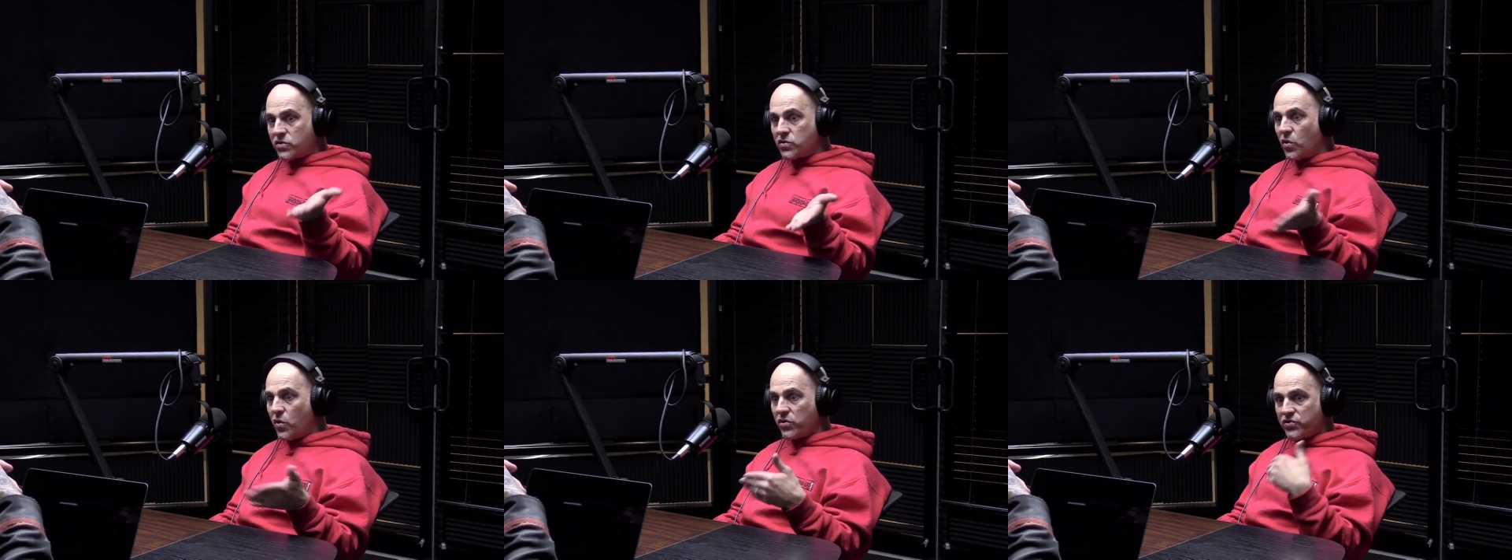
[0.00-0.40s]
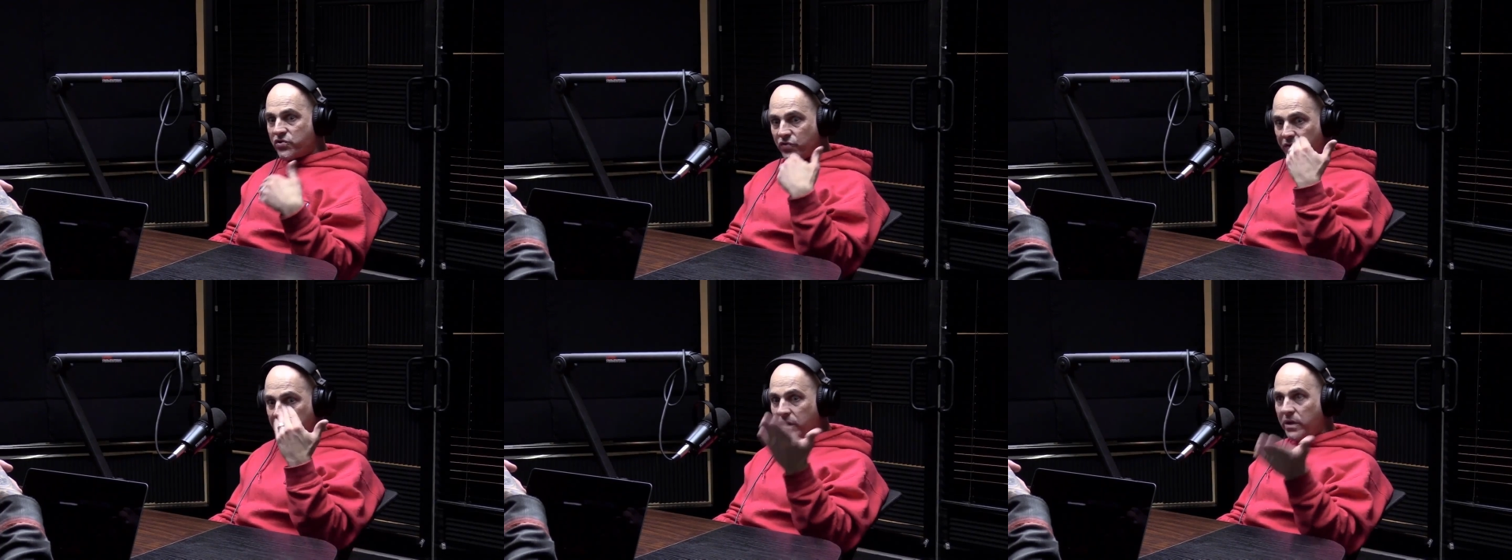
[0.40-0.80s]

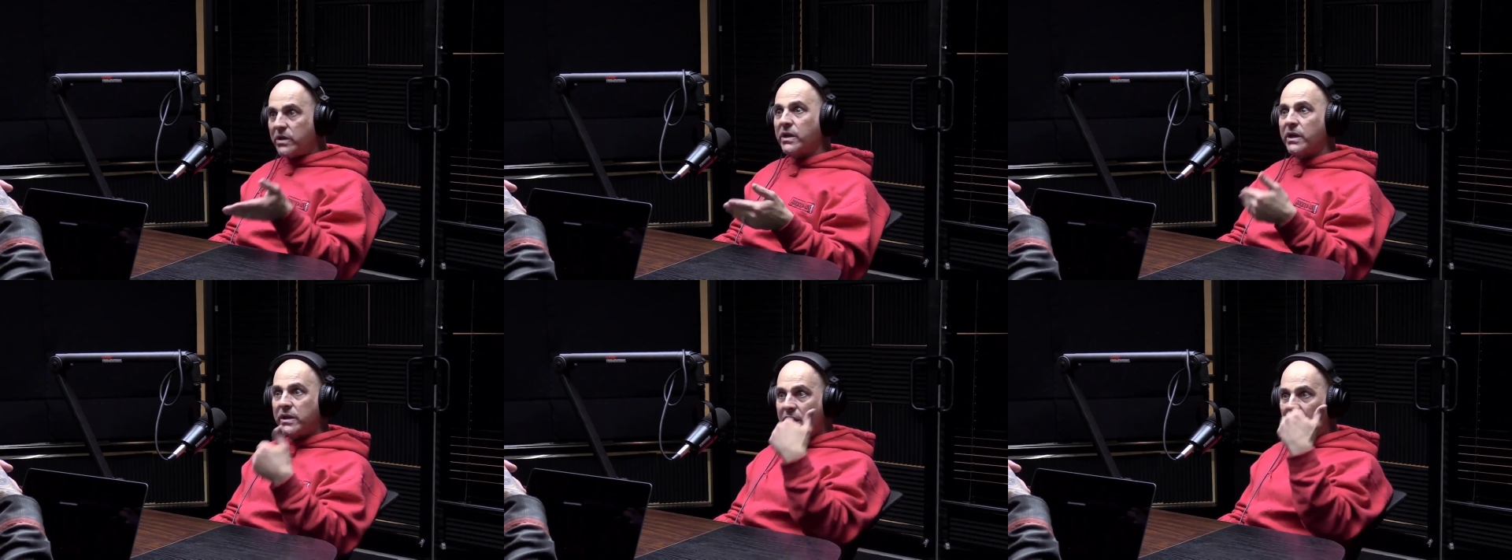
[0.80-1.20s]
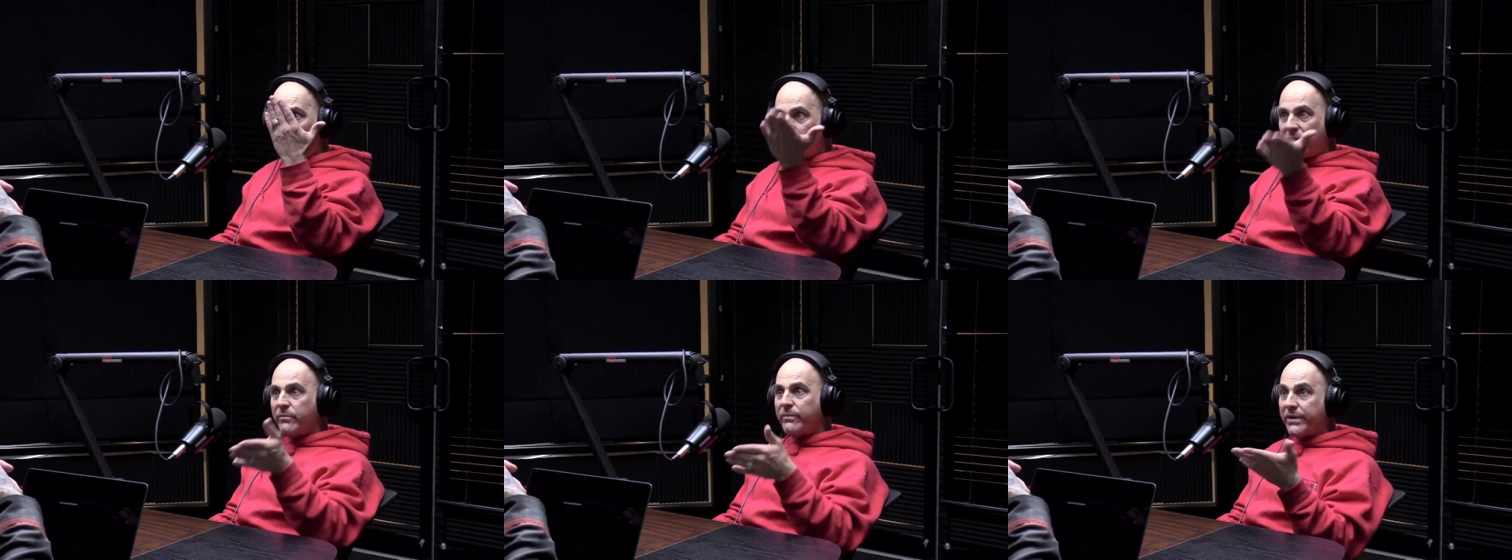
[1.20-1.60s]
torturing,
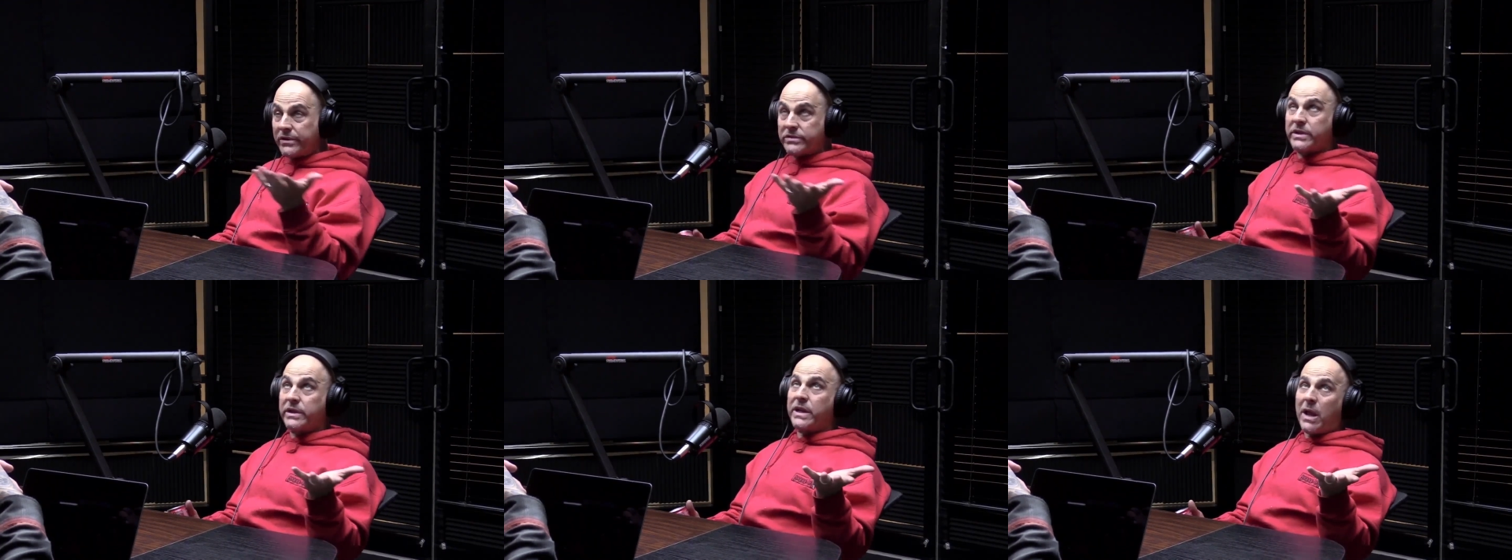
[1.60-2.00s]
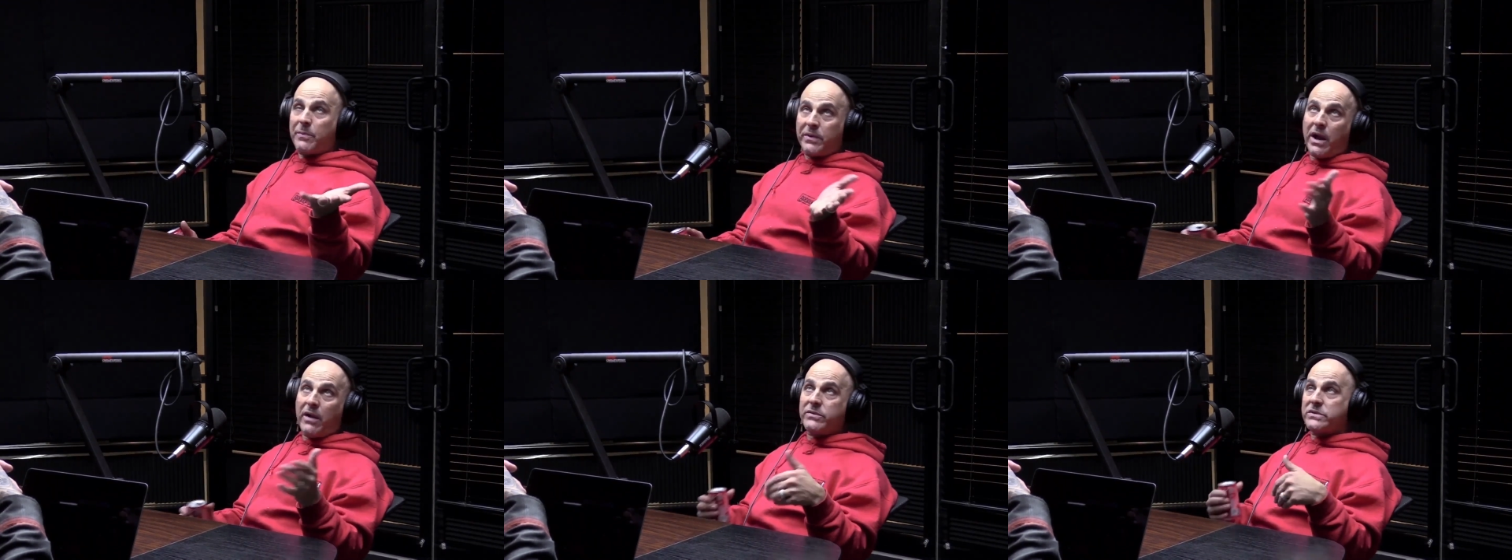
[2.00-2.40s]
kidnapping, because
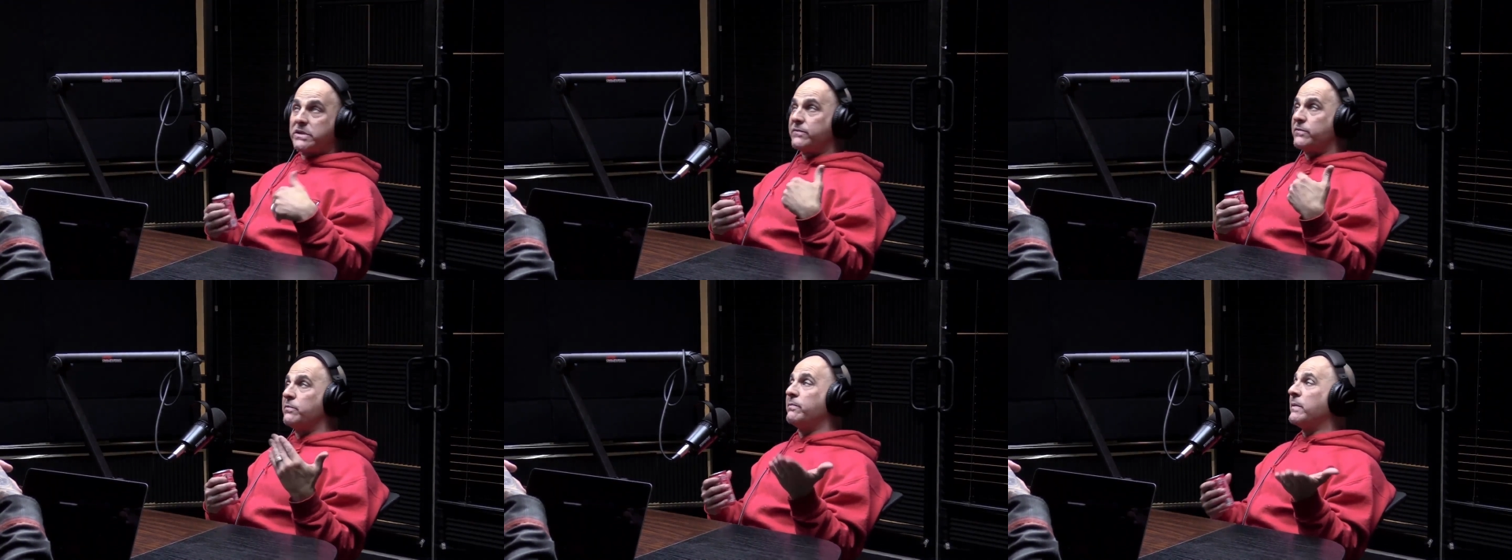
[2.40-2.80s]
kidnapping, obviously,